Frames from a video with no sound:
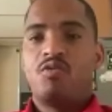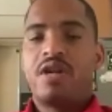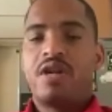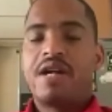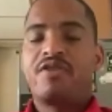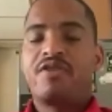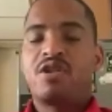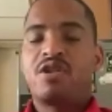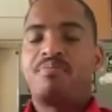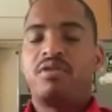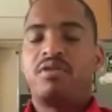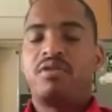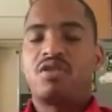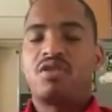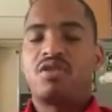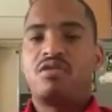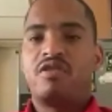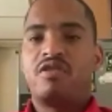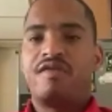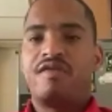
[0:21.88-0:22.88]
whatever your
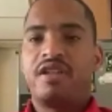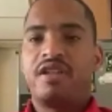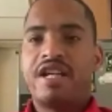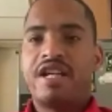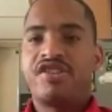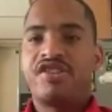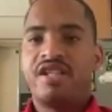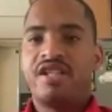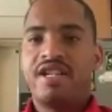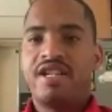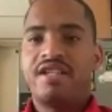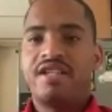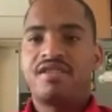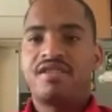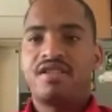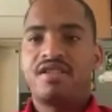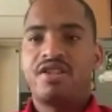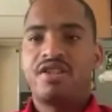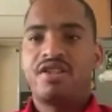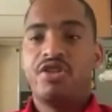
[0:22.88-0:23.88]
political affiliation
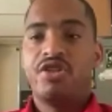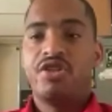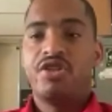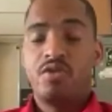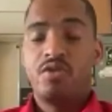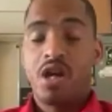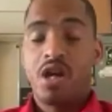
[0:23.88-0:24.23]
is, you